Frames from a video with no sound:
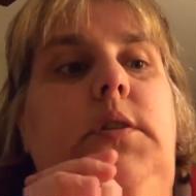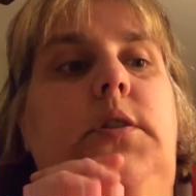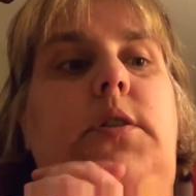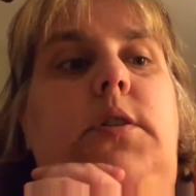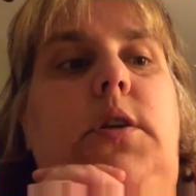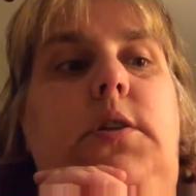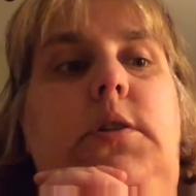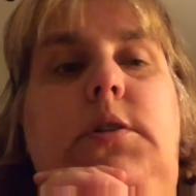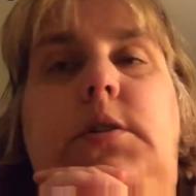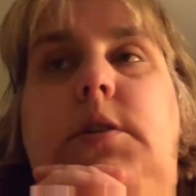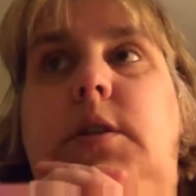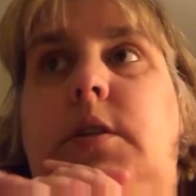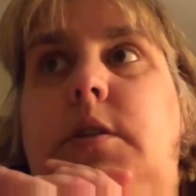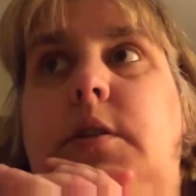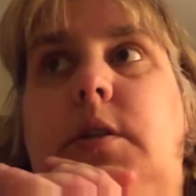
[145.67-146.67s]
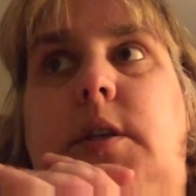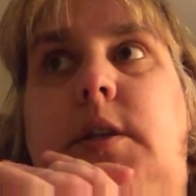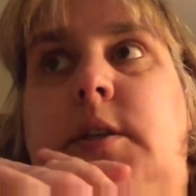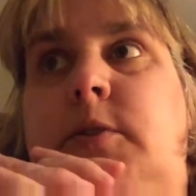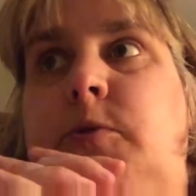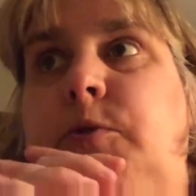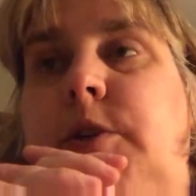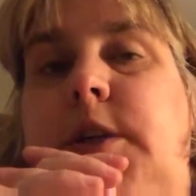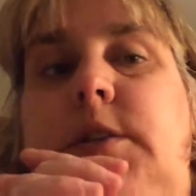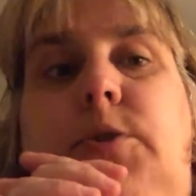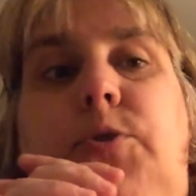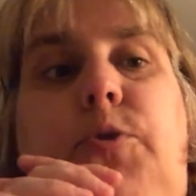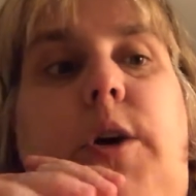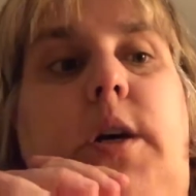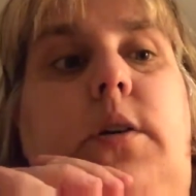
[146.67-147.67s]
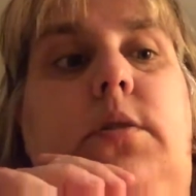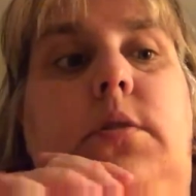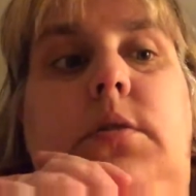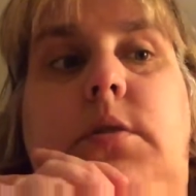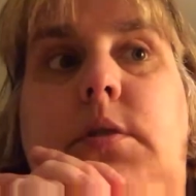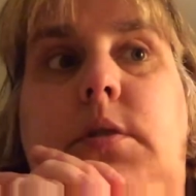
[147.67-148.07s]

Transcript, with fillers: so it went well